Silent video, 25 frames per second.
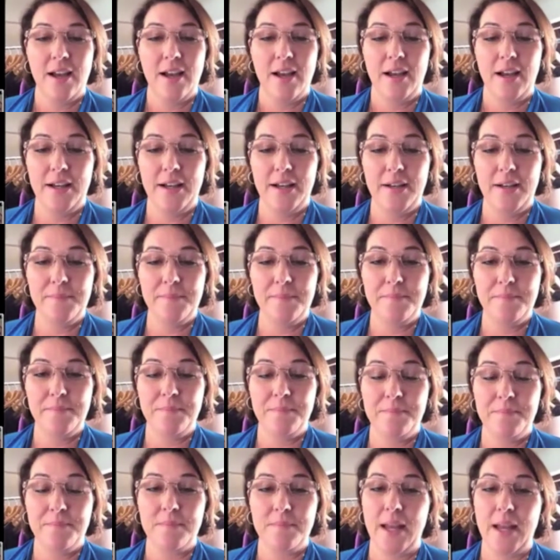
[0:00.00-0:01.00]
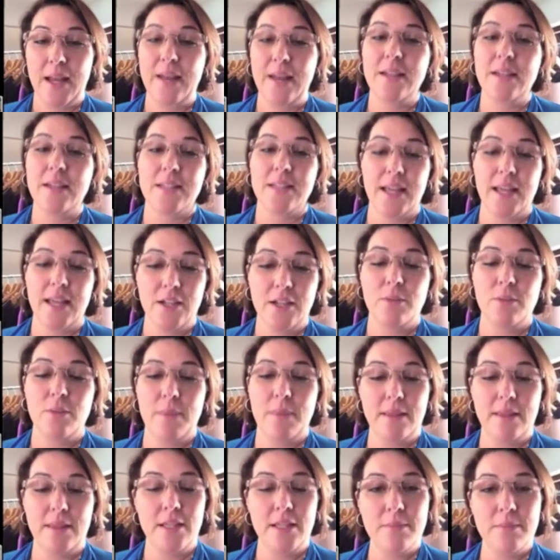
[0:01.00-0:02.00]
I decided to
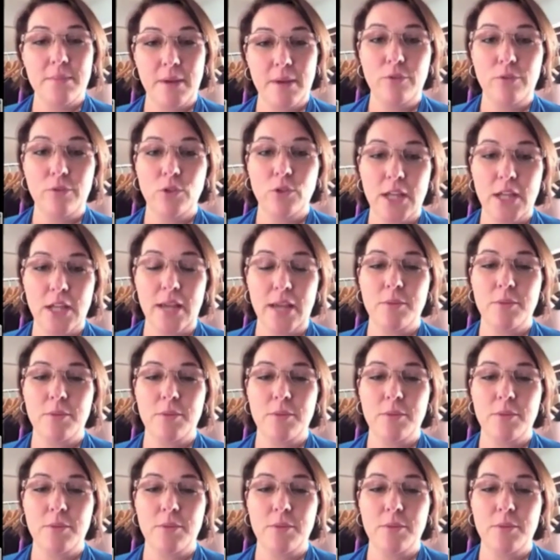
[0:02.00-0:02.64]
make this my full-time